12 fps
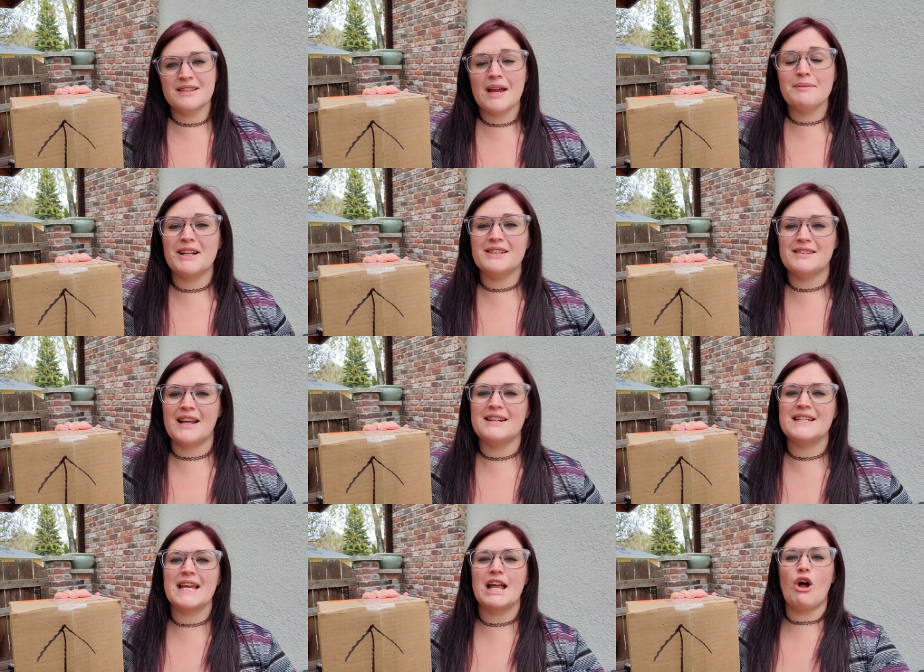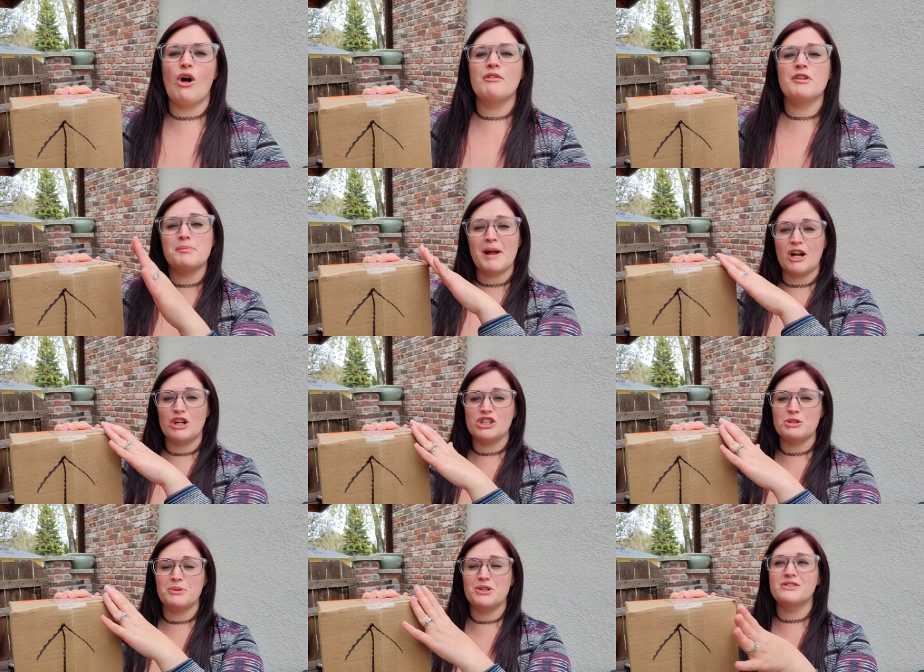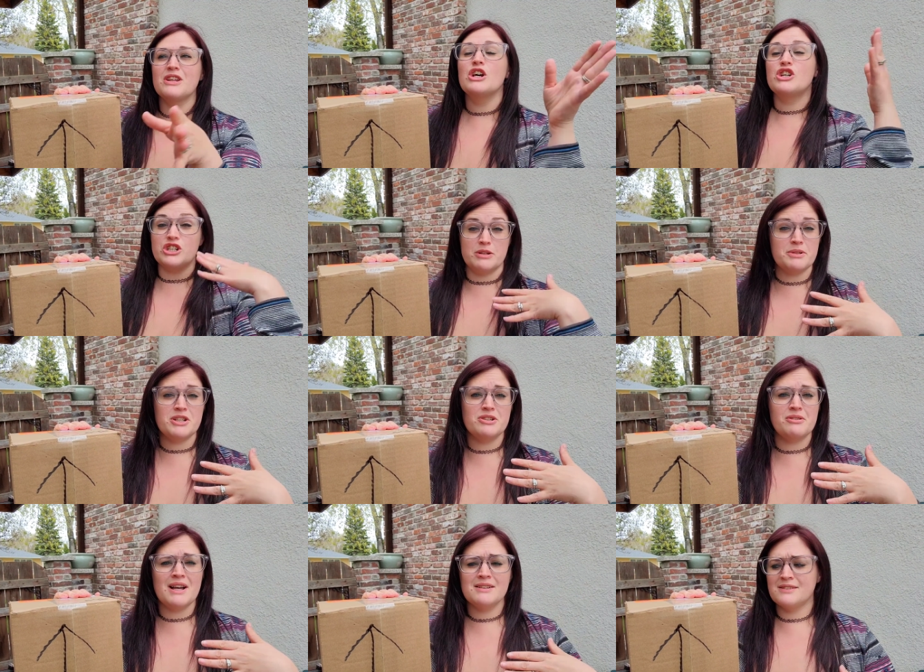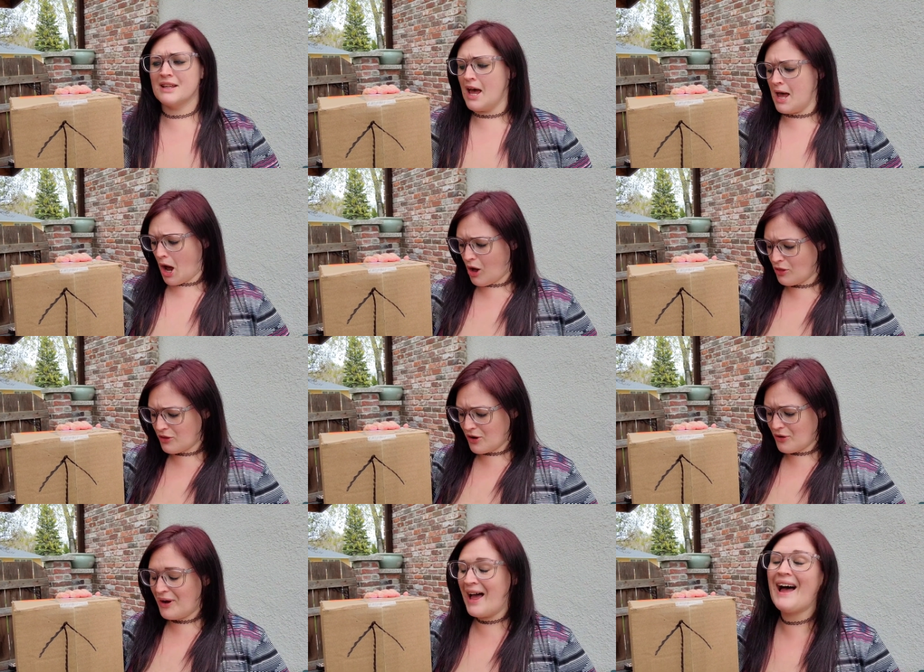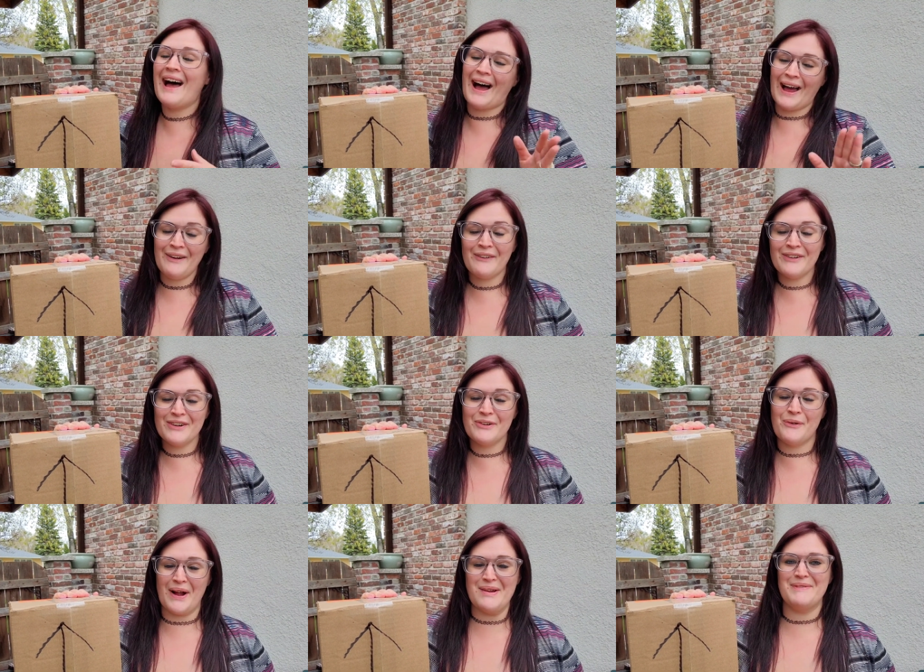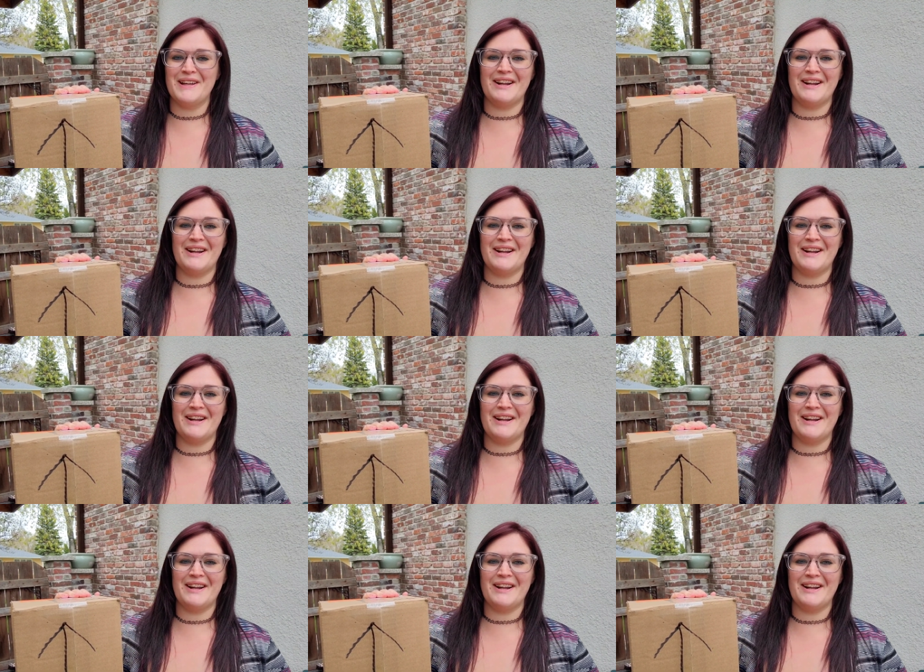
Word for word: time I decided to get all of our perishables shipped to us, although I ordered quite a bit.